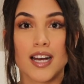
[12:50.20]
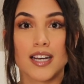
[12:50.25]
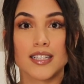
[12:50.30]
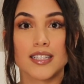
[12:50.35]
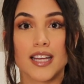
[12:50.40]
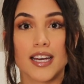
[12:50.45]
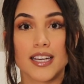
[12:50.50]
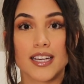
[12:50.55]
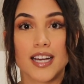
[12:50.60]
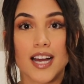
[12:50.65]

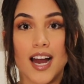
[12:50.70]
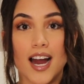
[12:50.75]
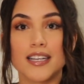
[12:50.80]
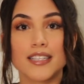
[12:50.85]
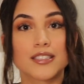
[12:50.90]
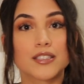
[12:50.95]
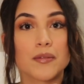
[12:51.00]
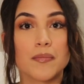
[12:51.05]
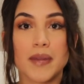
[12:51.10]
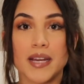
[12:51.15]
Like
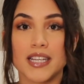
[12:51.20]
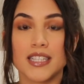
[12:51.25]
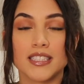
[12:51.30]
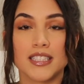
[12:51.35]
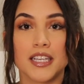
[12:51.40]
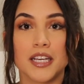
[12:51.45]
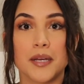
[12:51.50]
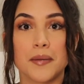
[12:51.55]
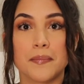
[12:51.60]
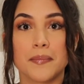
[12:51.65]
it's
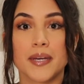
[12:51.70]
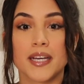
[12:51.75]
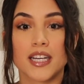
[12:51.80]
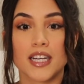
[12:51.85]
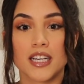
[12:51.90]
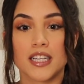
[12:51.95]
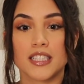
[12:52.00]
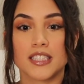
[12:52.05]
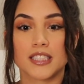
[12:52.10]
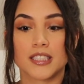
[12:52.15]
amazing,
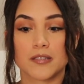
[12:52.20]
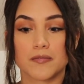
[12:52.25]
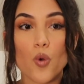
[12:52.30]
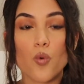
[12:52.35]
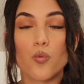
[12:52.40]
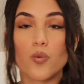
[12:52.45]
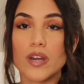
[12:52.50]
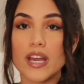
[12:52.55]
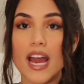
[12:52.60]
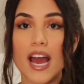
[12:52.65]
because
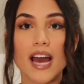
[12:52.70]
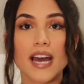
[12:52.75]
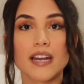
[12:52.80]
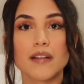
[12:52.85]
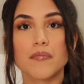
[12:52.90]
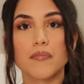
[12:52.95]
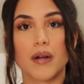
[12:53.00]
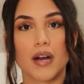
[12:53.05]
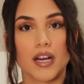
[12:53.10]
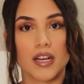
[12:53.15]
we
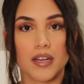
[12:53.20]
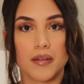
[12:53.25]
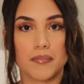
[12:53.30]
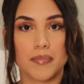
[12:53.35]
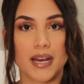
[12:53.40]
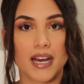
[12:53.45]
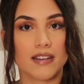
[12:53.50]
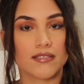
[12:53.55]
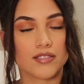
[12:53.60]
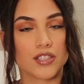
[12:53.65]
had a
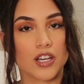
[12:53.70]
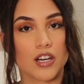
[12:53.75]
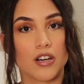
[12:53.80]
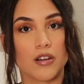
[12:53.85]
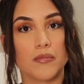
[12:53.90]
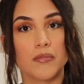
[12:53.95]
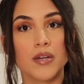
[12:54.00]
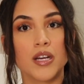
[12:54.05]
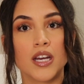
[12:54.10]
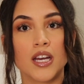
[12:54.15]

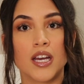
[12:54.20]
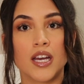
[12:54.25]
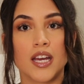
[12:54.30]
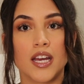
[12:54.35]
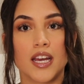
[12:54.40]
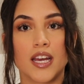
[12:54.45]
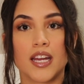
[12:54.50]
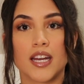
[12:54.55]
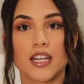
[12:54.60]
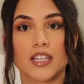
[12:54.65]
bathtub
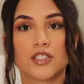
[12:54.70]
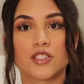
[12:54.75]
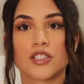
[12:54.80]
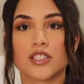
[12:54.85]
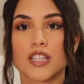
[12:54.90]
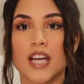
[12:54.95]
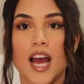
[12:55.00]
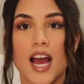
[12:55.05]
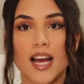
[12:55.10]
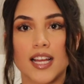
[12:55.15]
and it
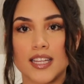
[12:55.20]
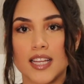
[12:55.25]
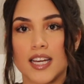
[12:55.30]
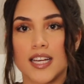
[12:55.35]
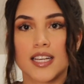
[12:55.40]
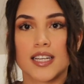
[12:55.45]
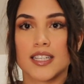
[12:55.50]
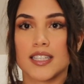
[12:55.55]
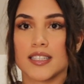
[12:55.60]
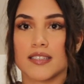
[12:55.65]
just had
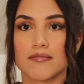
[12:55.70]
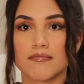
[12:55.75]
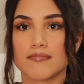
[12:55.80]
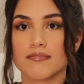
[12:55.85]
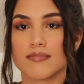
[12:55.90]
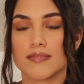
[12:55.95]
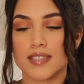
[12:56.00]
like a